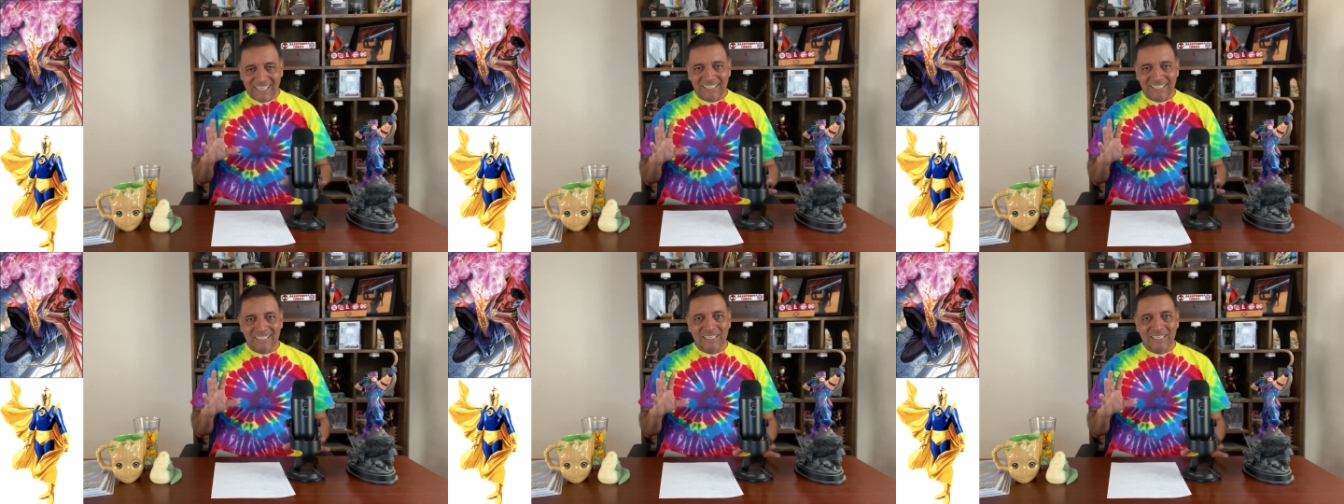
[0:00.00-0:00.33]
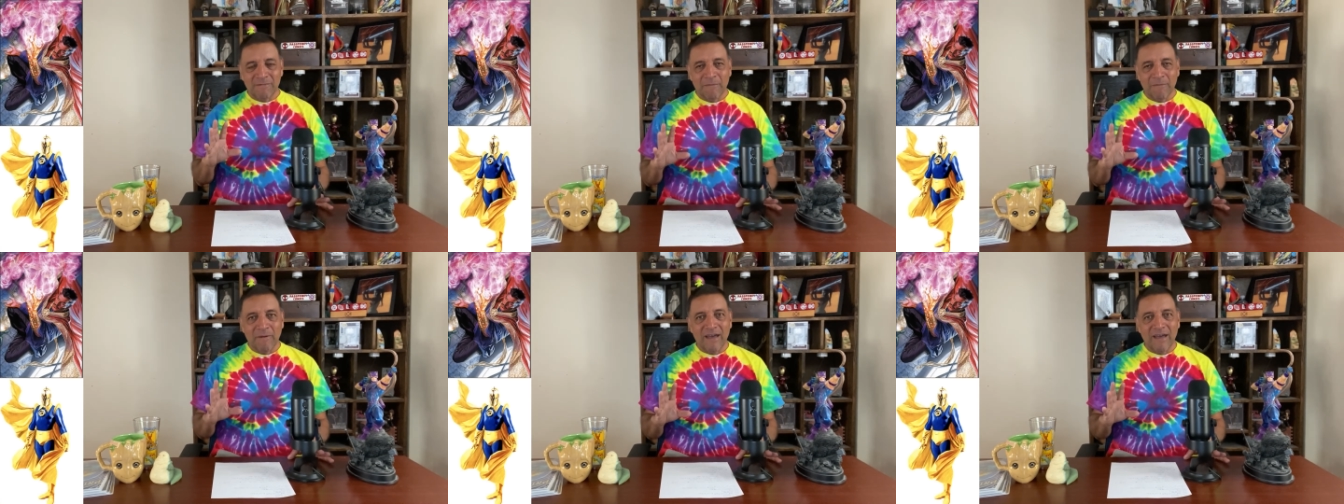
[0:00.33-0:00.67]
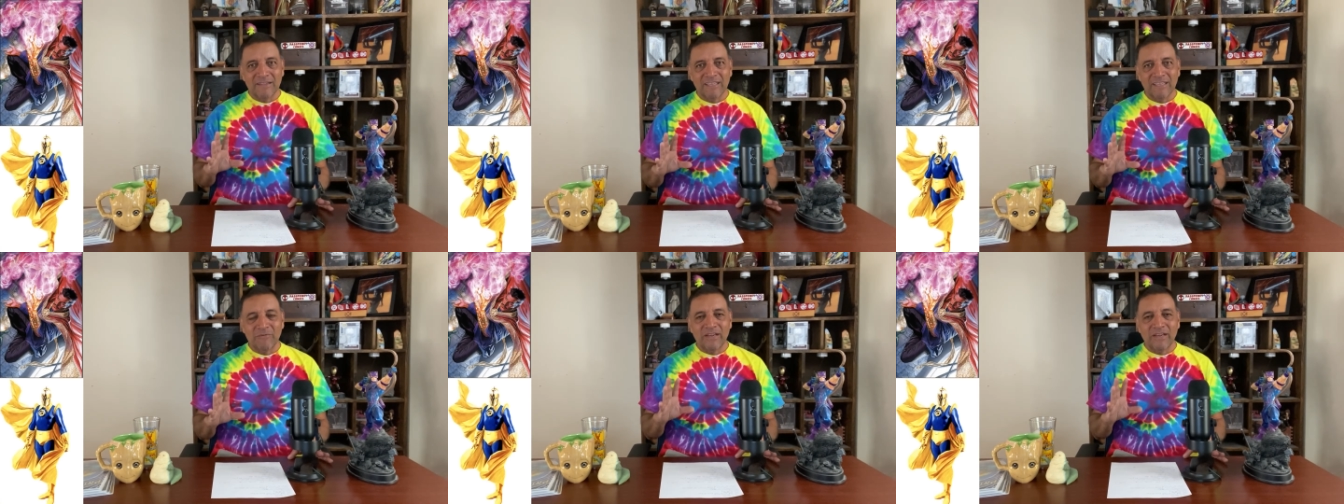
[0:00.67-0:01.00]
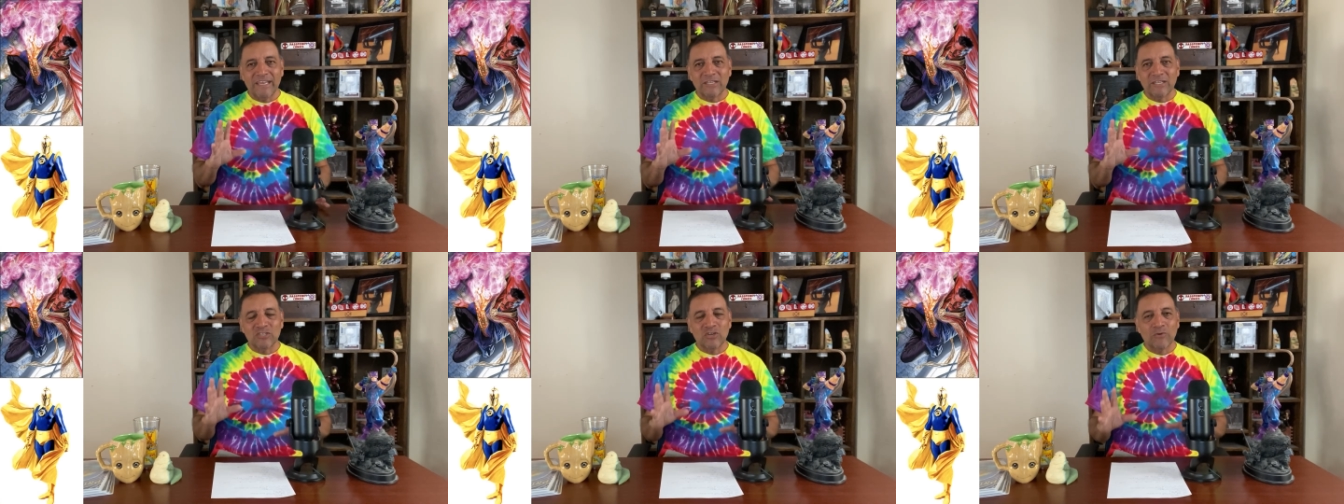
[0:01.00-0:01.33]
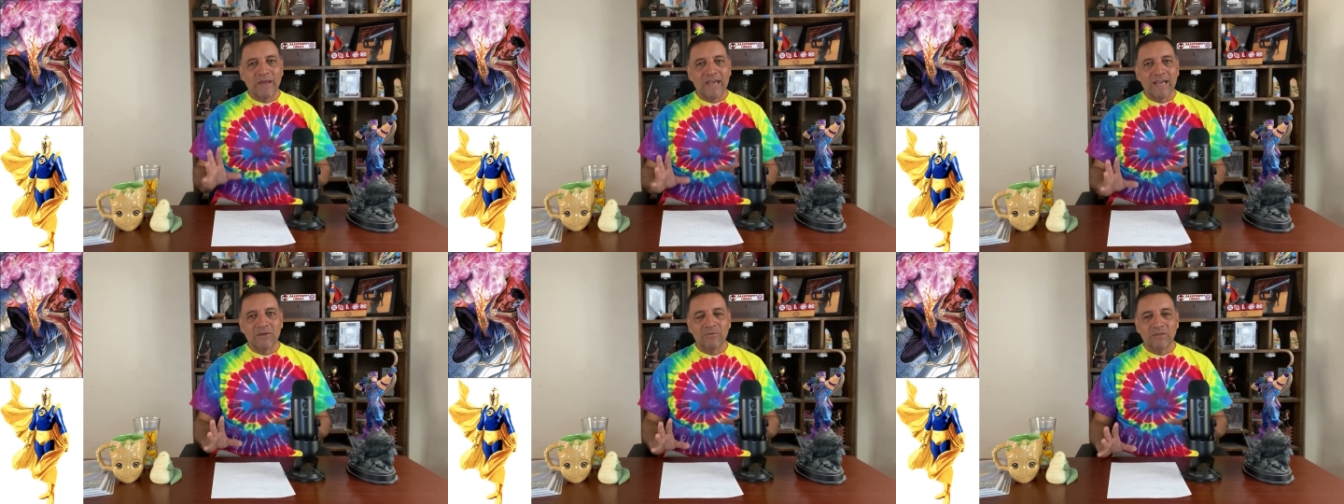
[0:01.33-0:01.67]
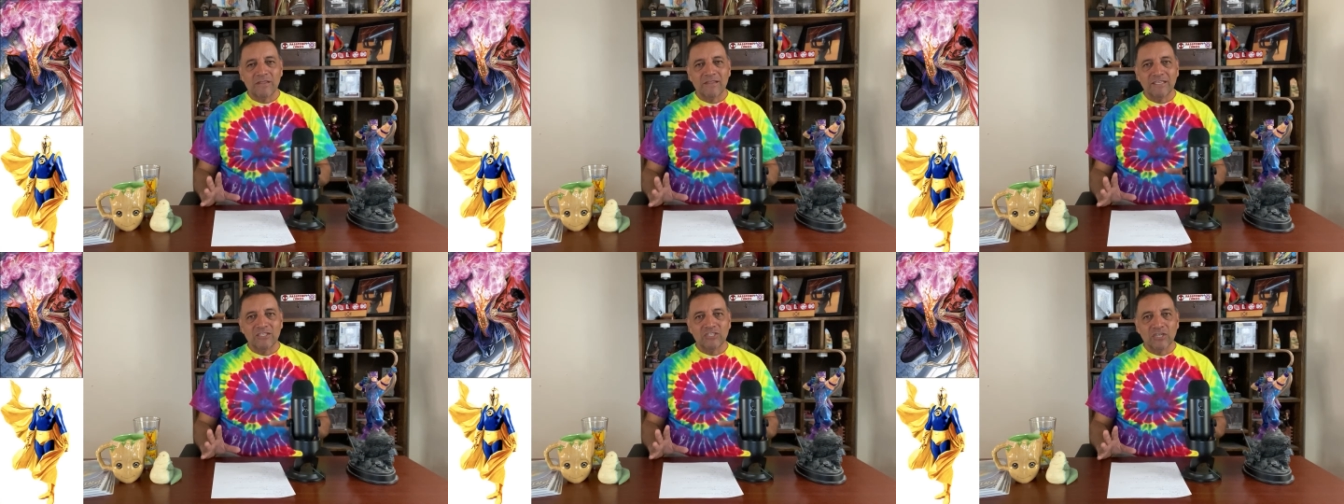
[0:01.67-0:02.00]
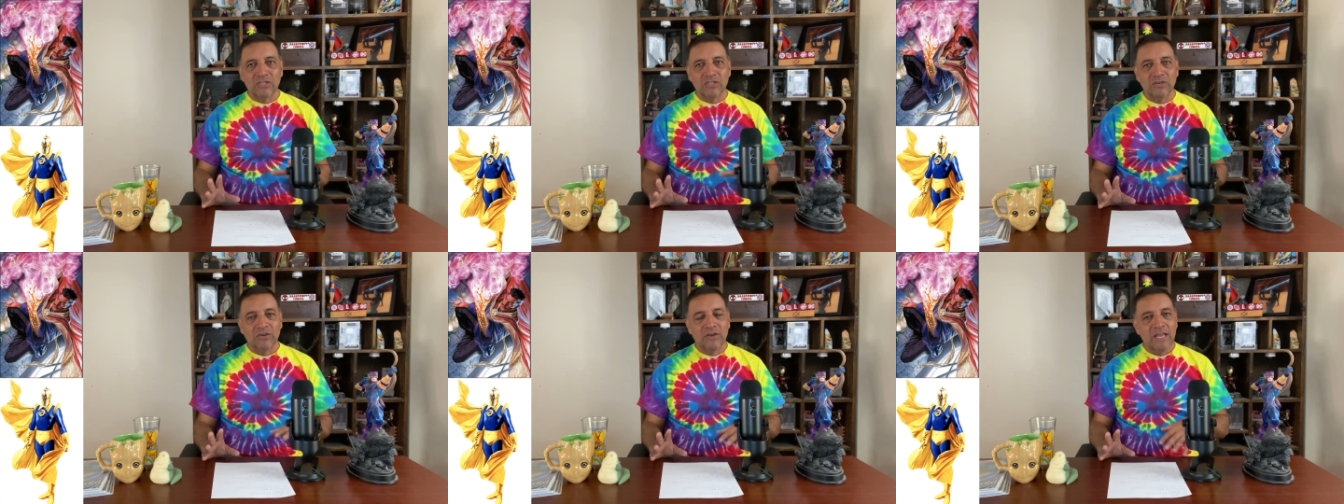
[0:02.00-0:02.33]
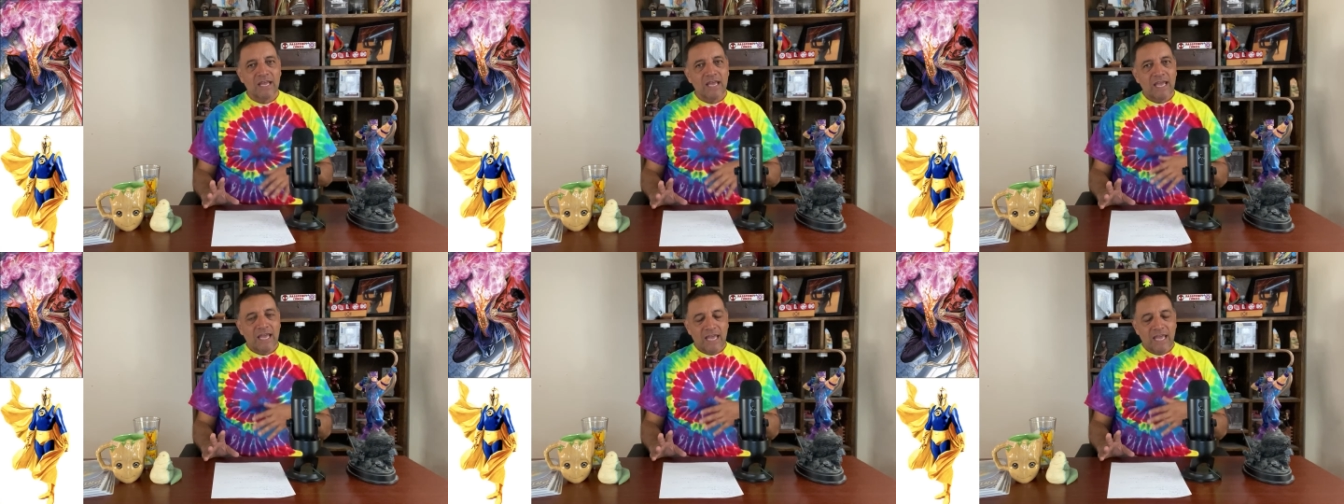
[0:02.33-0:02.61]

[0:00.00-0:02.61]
that team up how they would interact with each other